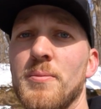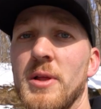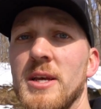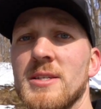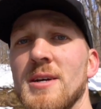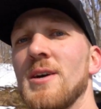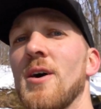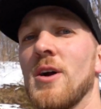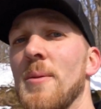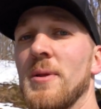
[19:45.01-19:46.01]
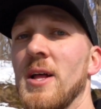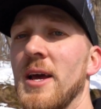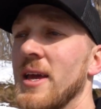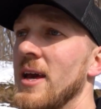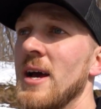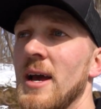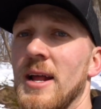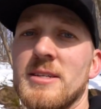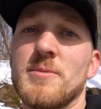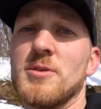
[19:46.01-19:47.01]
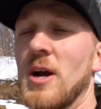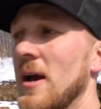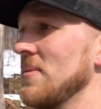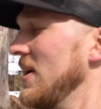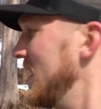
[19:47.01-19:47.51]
please hook up a like and a subscribe.